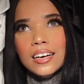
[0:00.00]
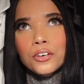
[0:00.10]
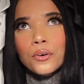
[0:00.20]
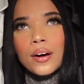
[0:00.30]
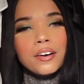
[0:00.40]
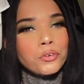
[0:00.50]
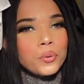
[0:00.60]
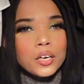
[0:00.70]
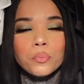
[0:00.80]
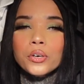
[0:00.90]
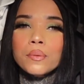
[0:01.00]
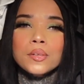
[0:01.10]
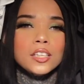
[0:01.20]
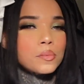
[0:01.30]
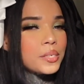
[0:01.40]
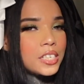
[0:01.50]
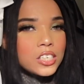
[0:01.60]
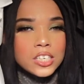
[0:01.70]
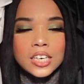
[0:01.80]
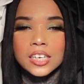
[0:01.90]
You know, I never wanted to put him in this
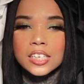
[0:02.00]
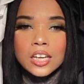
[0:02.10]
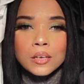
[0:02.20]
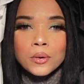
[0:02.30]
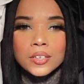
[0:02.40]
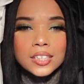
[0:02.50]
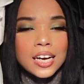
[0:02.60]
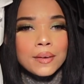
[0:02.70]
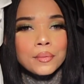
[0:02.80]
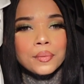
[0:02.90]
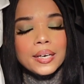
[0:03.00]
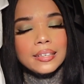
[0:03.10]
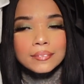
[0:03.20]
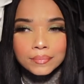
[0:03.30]
position, and I tell him all the time, I'm like